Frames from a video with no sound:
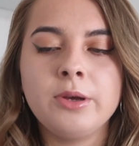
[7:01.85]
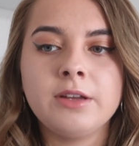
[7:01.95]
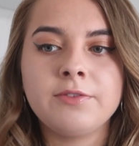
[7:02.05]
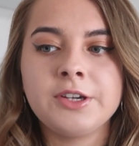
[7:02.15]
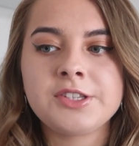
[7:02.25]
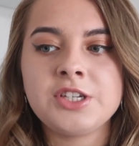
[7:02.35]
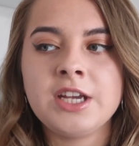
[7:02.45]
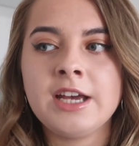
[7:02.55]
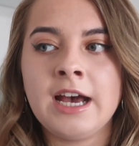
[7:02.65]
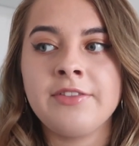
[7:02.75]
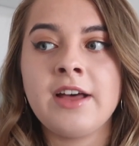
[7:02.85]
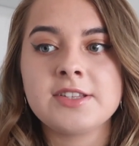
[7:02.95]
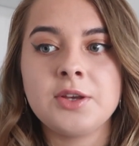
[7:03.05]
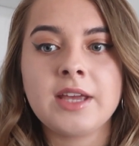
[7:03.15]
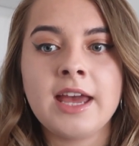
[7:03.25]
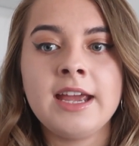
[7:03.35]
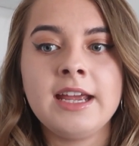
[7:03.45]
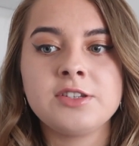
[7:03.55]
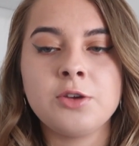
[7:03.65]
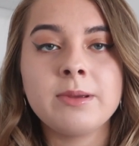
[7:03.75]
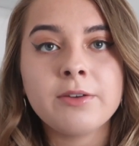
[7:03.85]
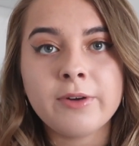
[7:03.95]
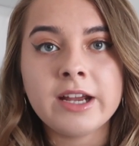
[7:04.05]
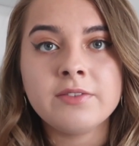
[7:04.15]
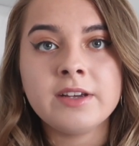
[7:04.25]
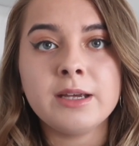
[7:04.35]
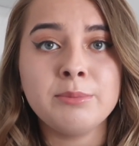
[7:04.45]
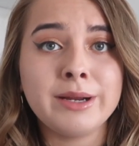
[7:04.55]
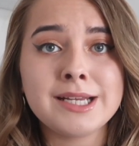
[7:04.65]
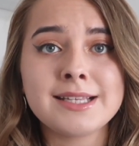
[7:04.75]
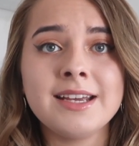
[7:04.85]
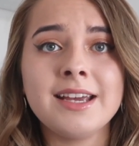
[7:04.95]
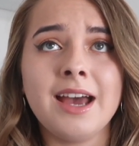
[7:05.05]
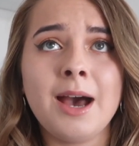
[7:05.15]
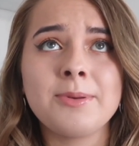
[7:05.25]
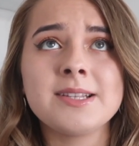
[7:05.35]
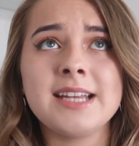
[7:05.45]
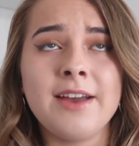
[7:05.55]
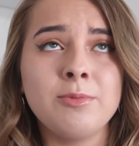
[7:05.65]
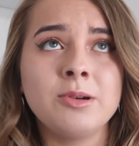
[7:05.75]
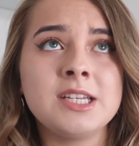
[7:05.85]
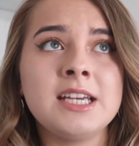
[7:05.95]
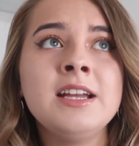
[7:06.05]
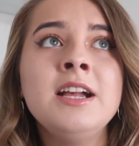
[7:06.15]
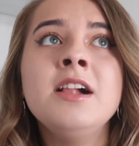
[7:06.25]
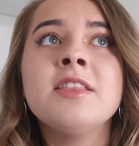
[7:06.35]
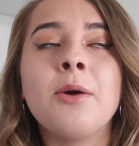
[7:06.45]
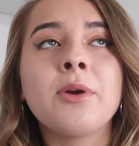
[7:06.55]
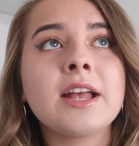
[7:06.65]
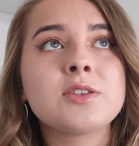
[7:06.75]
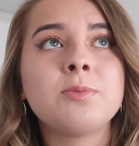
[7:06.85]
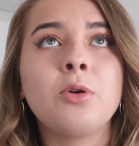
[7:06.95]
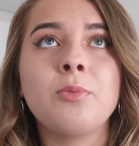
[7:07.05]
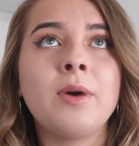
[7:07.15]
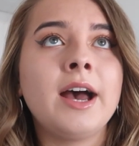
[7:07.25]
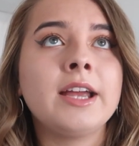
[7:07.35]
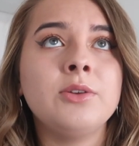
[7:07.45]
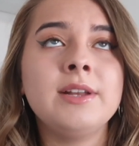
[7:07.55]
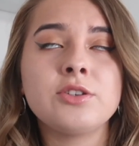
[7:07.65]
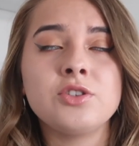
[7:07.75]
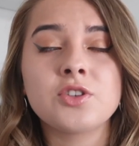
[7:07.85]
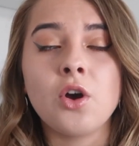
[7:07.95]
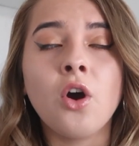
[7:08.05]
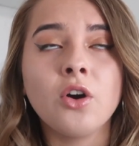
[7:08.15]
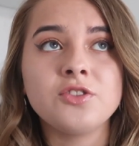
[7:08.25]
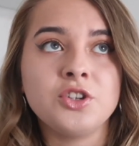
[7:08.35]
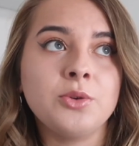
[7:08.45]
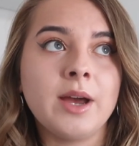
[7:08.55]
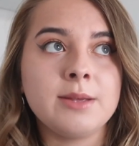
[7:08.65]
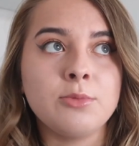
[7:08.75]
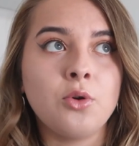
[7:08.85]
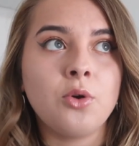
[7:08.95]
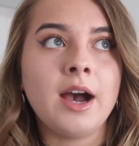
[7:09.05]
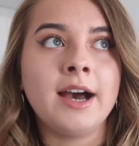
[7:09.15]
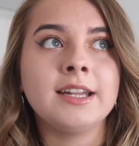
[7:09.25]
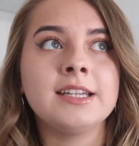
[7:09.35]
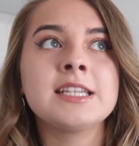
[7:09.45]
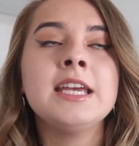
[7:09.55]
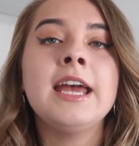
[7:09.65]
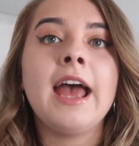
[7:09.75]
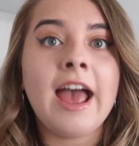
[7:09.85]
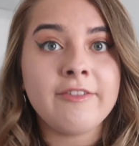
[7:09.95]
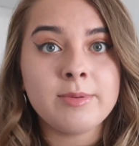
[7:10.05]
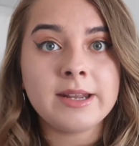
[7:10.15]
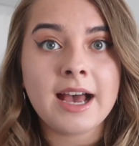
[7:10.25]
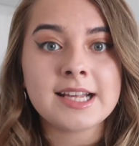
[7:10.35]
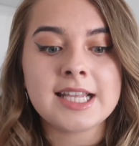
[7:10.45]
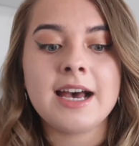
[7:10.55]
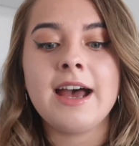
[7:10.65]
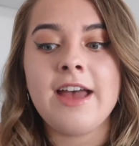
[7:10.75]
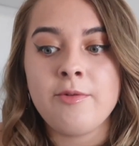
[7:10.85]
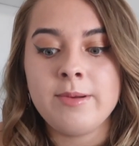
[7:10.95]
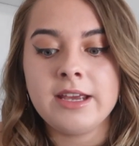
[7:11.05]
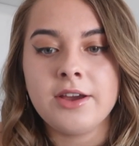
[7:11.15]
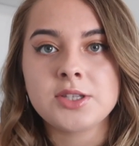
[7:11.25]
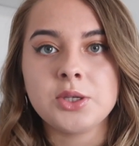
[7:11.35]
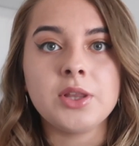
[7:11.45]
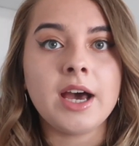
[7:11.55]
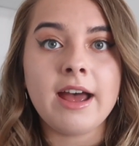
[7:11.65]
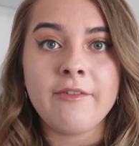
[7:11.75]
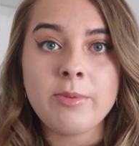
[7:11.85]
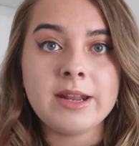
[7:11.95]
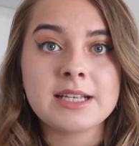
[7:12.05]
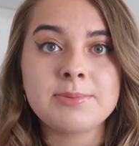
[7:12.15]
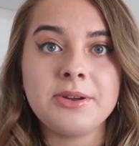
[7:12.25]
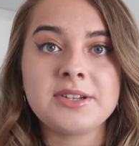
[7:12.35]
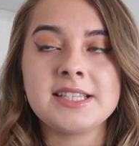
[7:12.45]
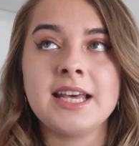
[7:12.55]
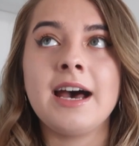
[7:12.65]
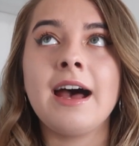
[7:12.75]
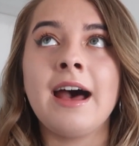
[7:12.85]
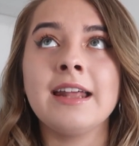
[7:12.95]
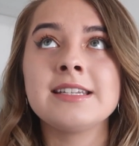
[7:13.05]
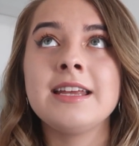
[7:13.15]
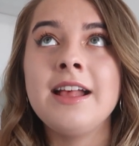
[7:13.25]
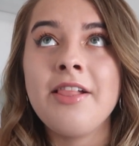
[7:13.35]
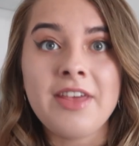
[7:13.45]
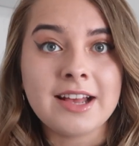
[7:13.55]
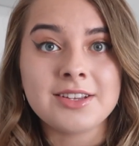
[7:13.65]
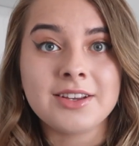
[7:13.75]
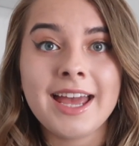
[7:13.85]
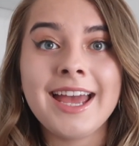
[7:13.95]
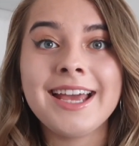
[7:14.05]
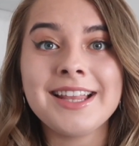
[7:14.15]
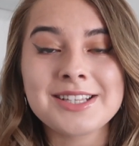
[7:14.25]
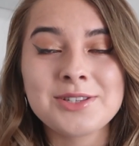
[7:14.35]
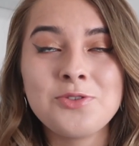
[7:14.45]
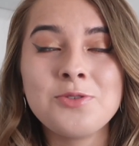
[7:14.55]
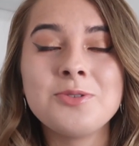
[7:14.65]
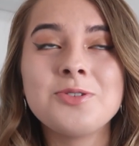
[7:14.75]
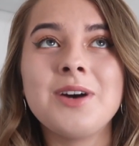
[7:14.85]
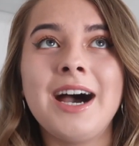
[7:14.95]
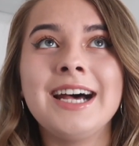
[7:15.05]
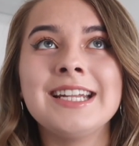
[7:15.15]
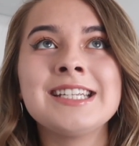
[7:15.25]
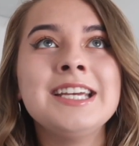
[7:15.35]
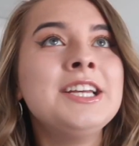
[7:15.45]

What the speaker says: in their first year, and that's okay. Don't be afraid of it, embrace it. It happens to everybody. They will get to a point where you literally just can't do anymore, and everybody has that, everybody goes through that, everybody experiences that, and that's okay, that's normal, and